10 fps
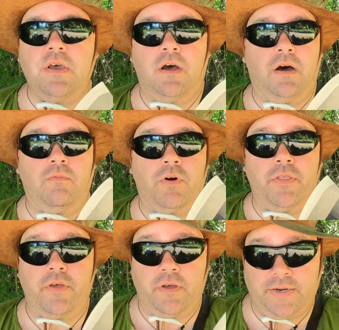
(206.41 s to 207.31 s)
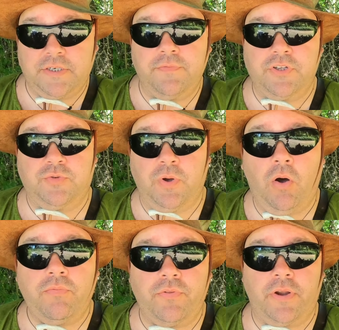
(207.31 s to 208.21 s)
One of the activities we
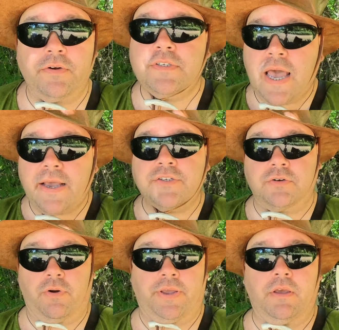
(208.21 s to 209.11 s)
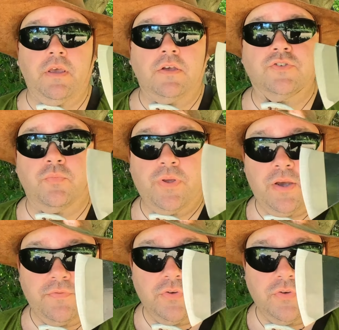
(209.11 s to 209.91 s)
offer there is axe throwing. So we have